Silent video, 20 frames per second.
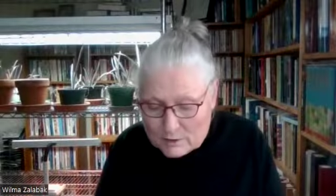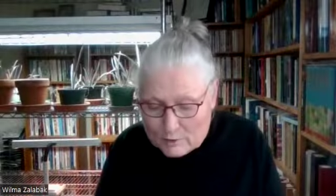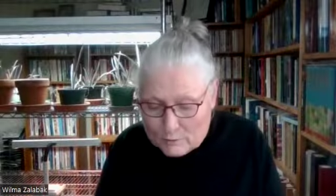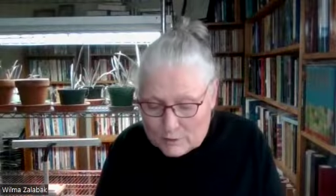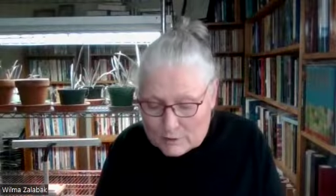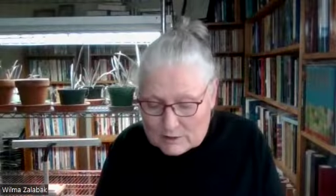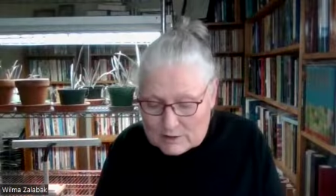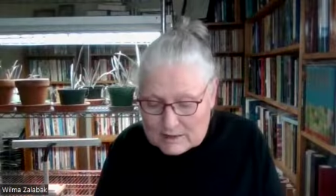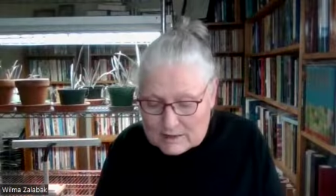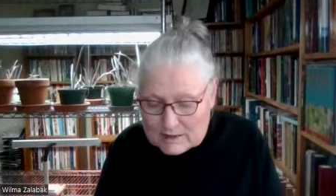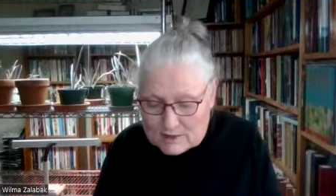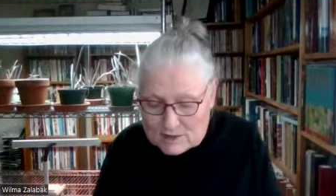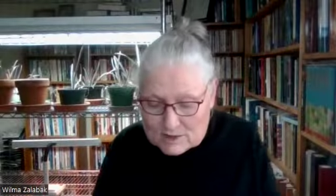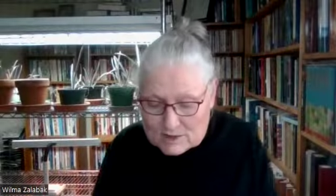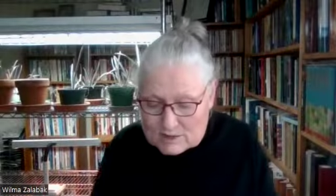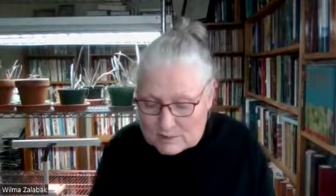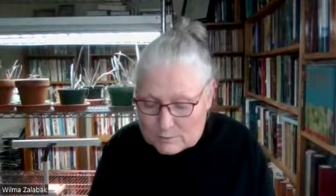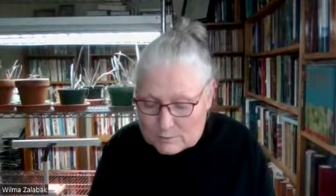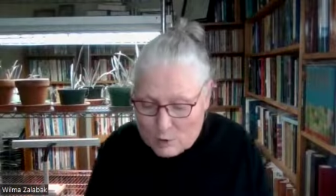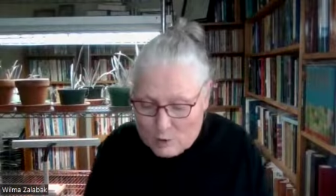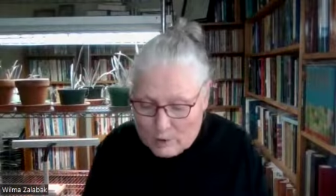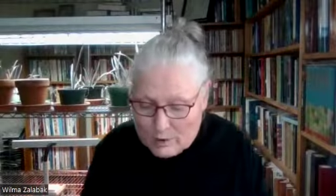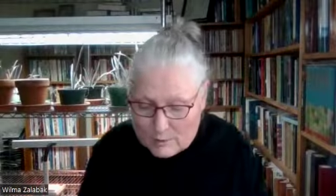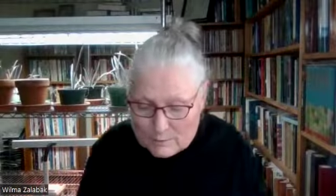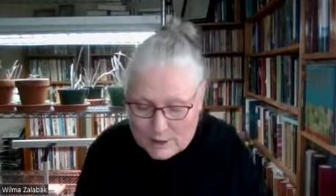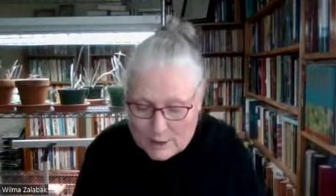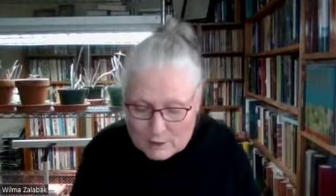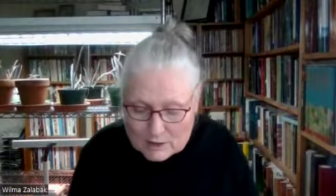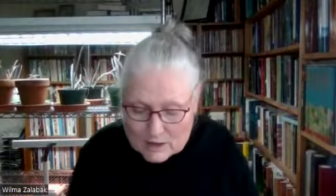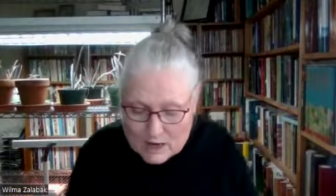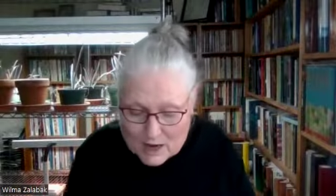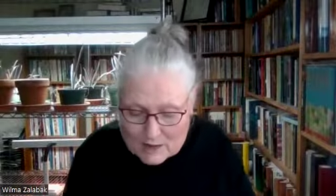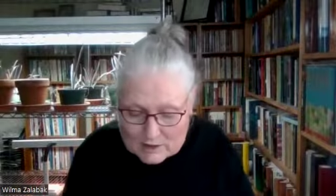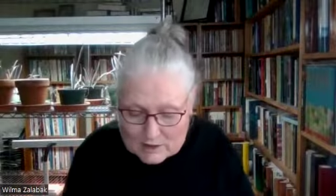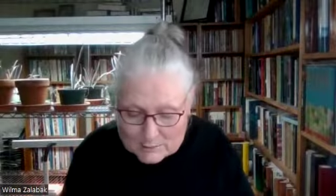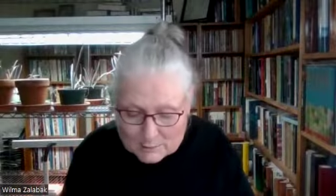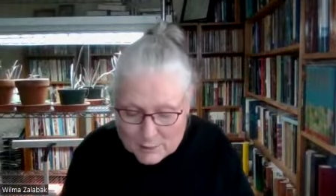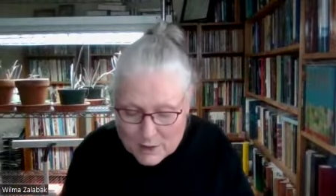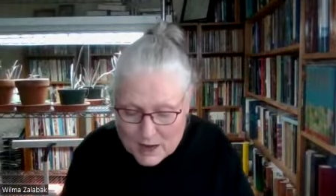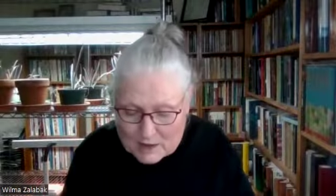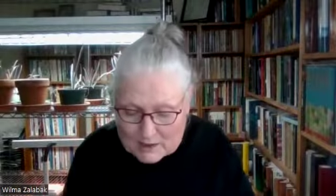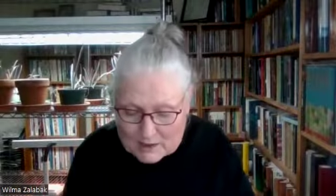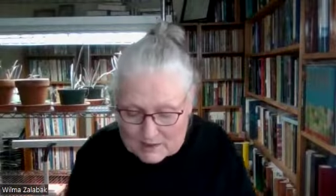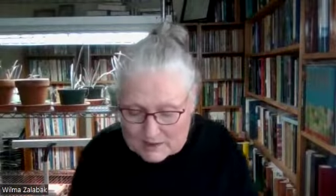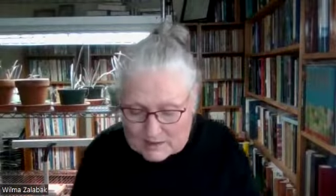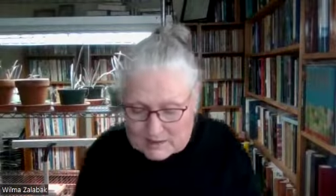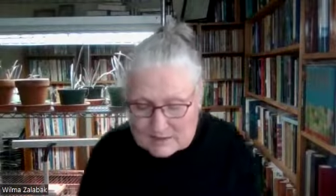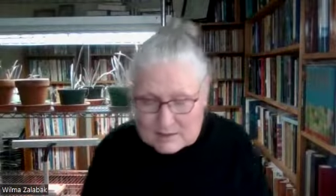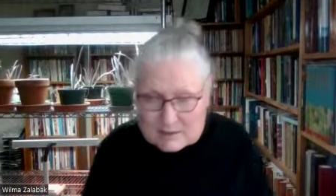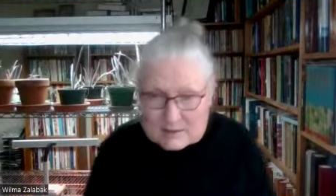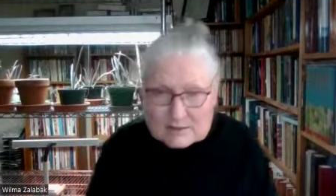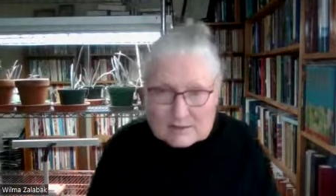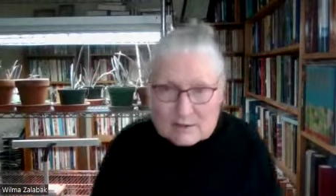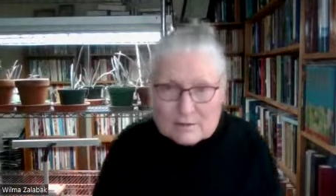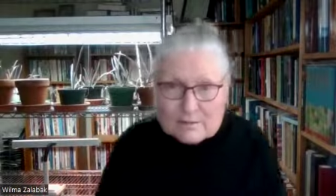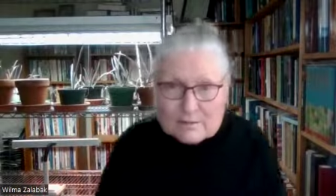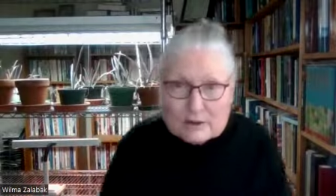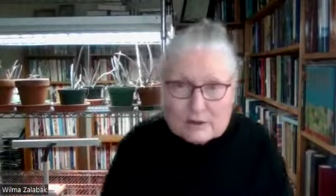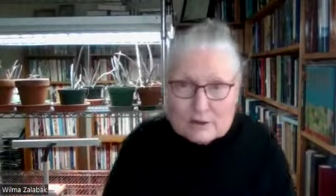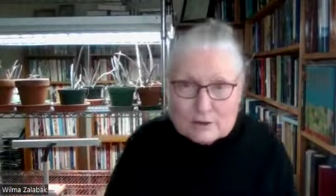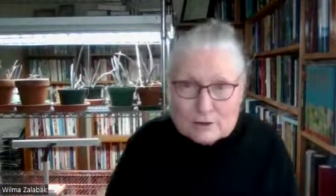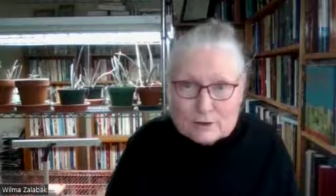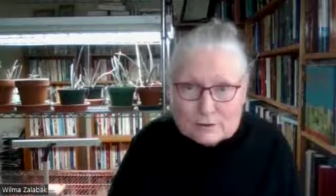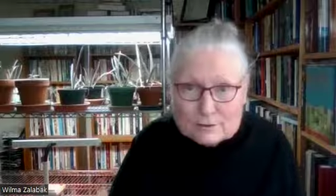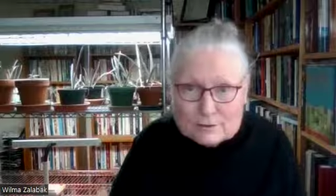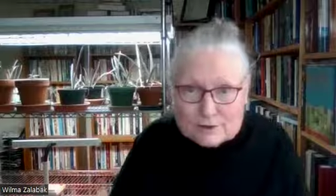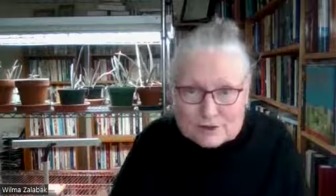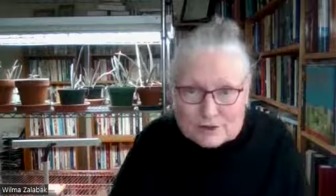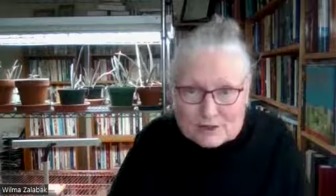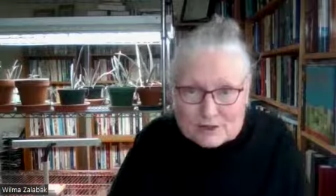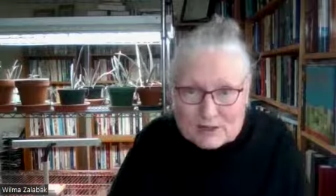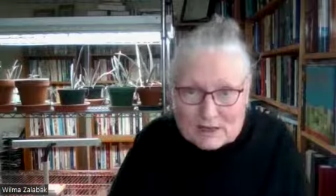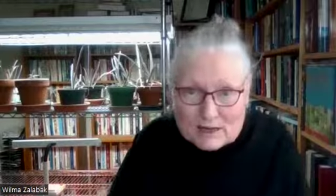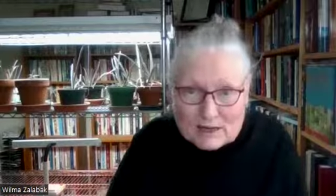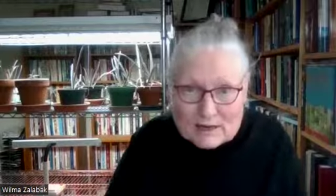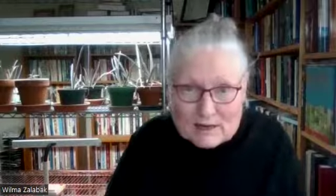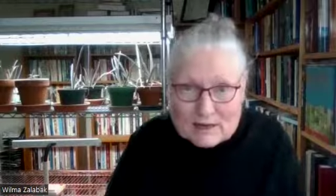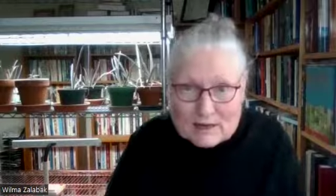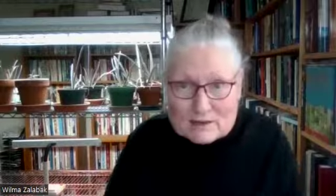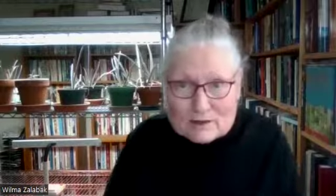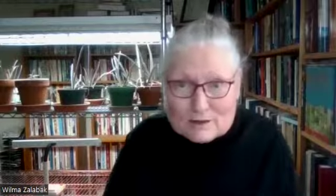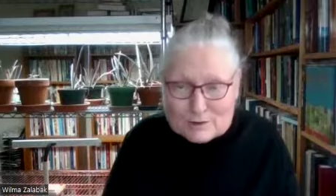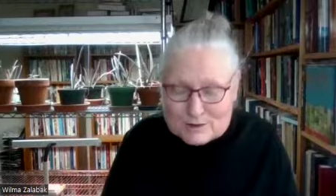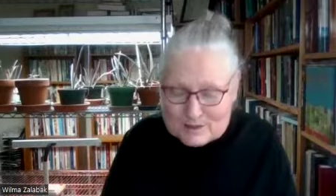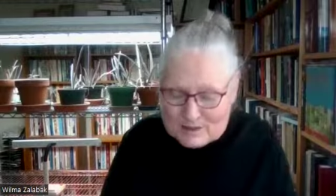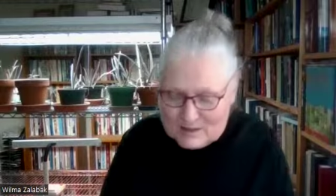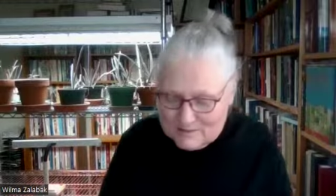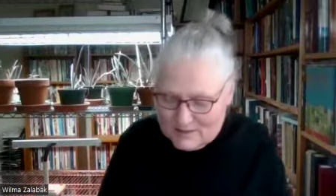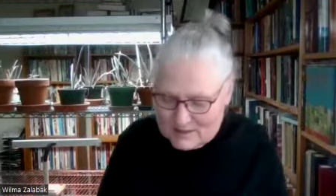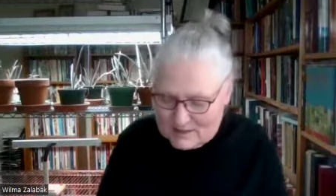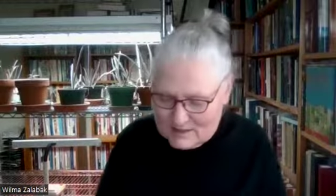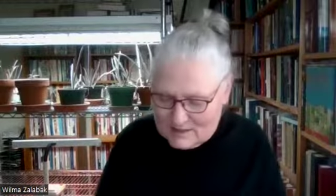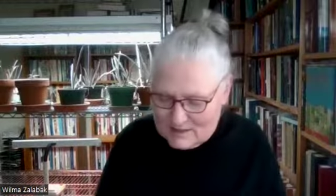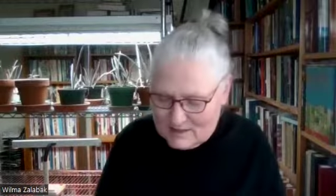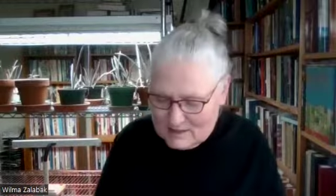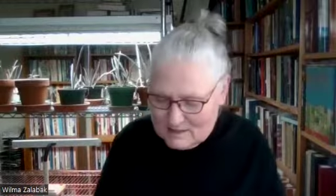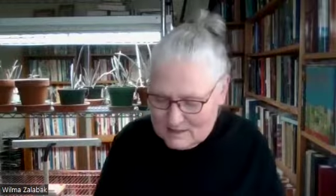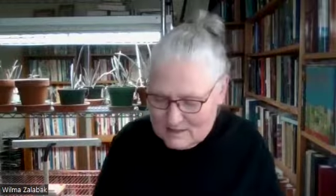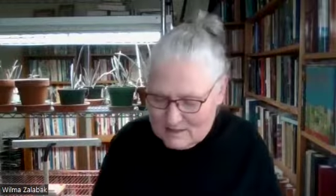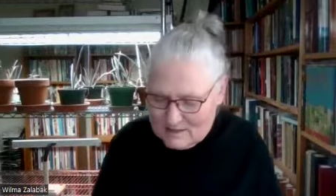will teach us more about God's policies of inclusion and inclusivity.